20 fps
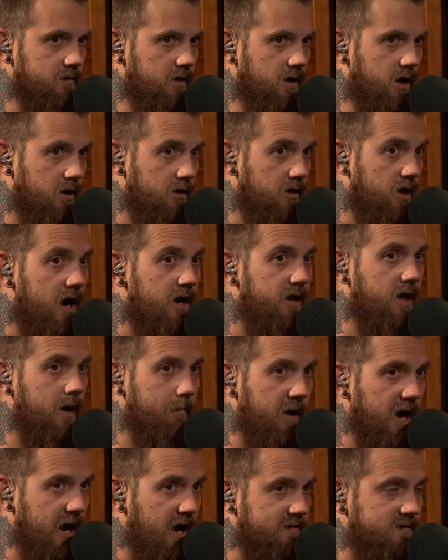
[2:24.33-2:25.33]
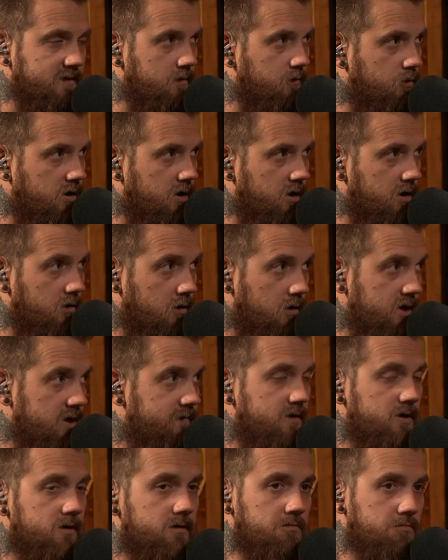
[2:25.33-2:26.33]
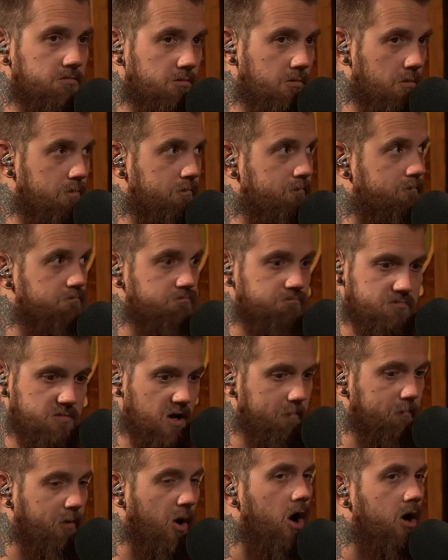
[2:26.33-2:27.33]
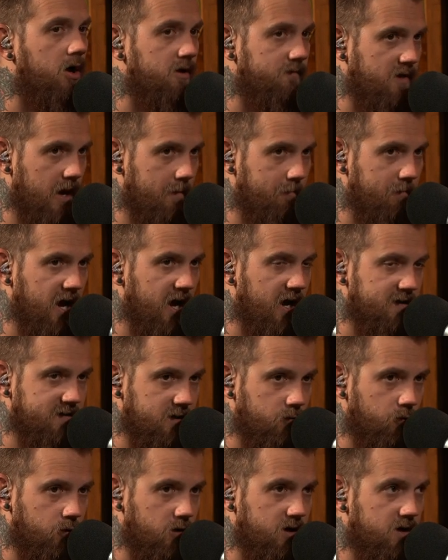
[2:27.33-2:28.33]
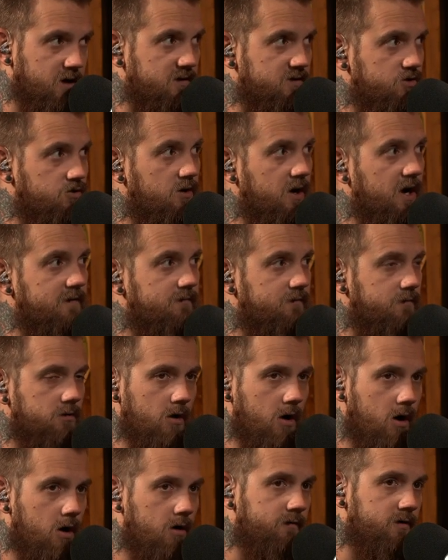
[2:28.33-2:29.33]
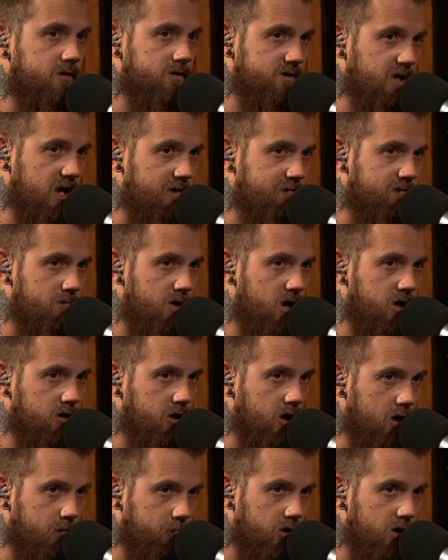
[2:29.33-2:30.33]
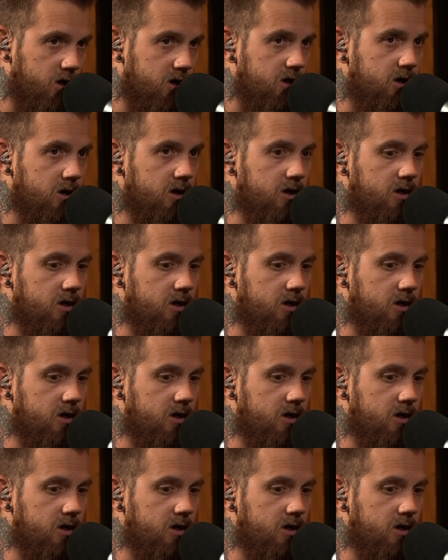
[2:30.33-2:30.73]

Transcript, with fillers: a lot of that passing work or even part of that passing work gets transferred over to David Montgomery,